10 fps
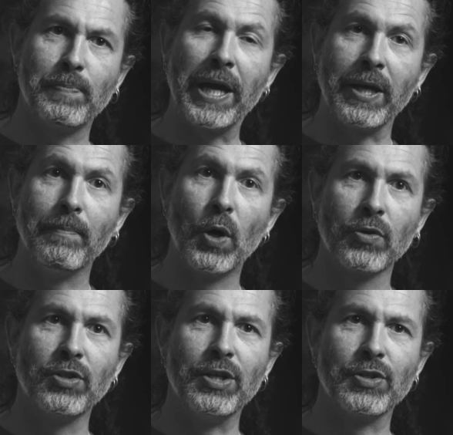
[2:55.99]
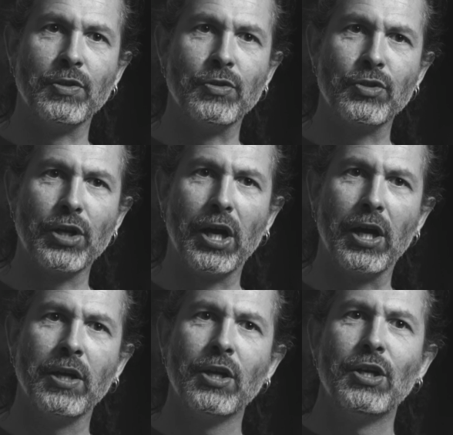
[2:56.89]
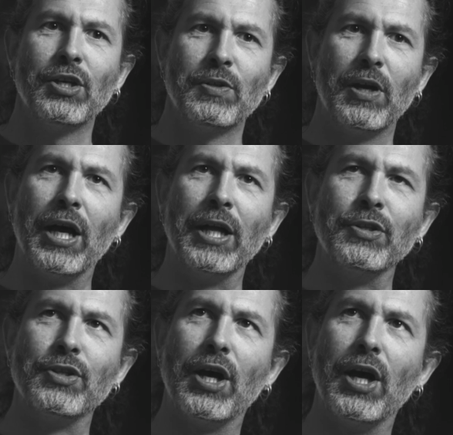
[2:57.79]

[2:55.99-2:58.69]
packing boxes and